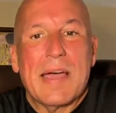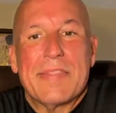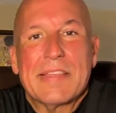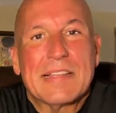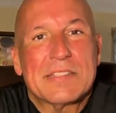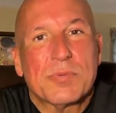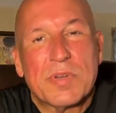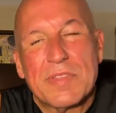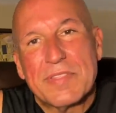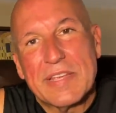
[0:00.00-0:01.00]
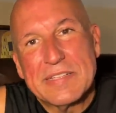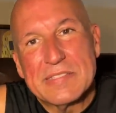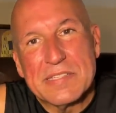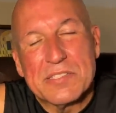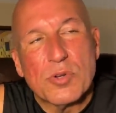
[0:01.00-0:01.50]
I think that's one of the
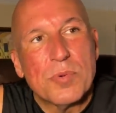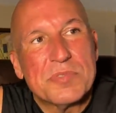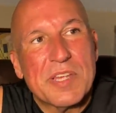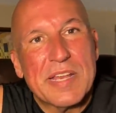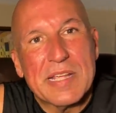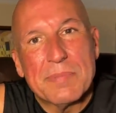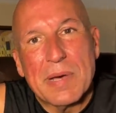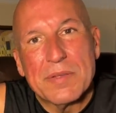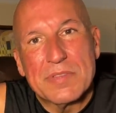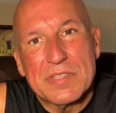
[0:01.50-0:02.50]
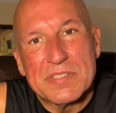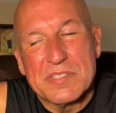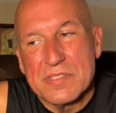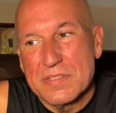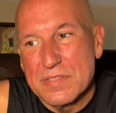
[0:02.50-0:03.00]
things that's so upsetting about
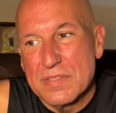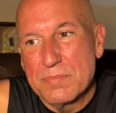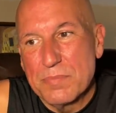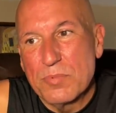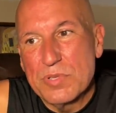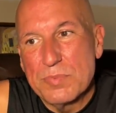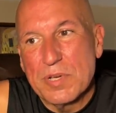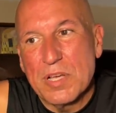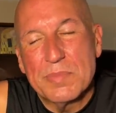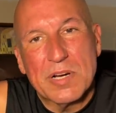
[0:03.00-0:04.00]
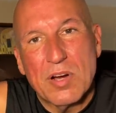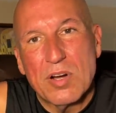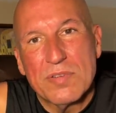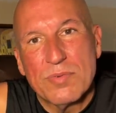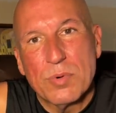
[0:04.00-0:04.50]
this. When you become a
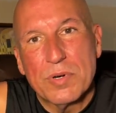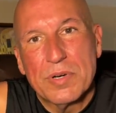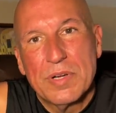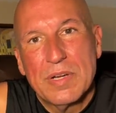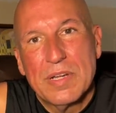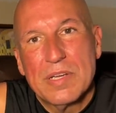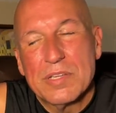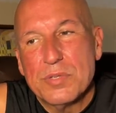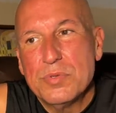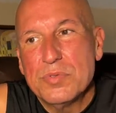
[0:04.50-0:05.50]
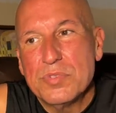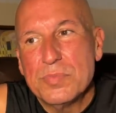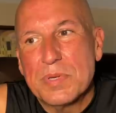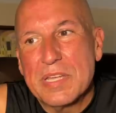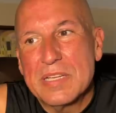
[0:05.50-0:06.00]
carnivore, you,
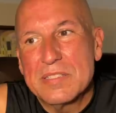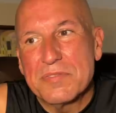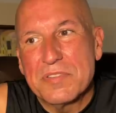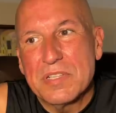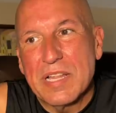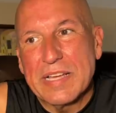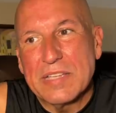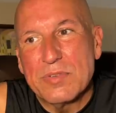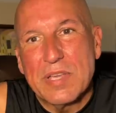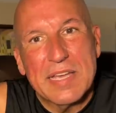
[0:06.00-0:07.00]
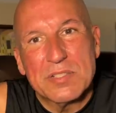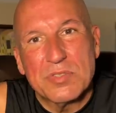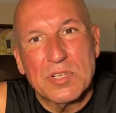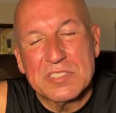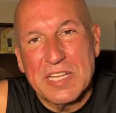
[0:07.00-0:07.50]
you begin to feel like you can't
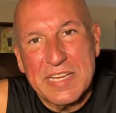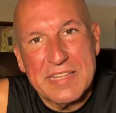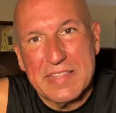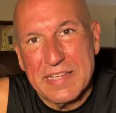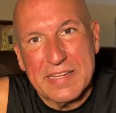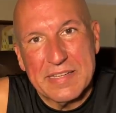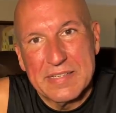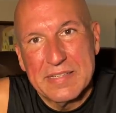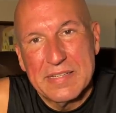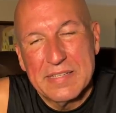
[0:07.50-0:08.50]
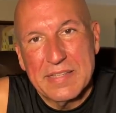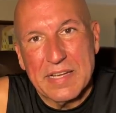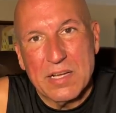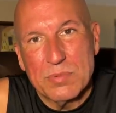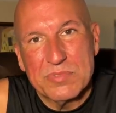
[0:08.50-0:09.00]
trust anything.
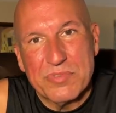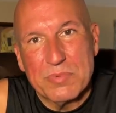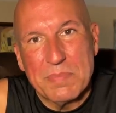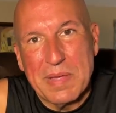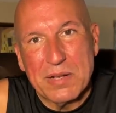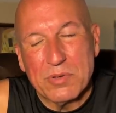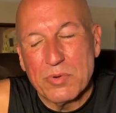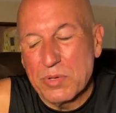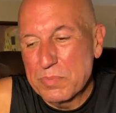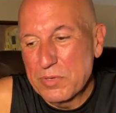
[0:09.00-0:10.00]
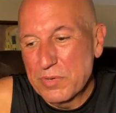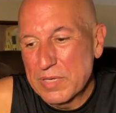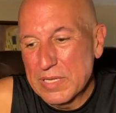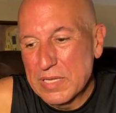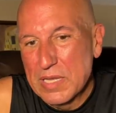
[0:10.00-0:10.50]
that comes from the medical
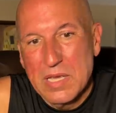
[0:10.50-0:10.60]
community.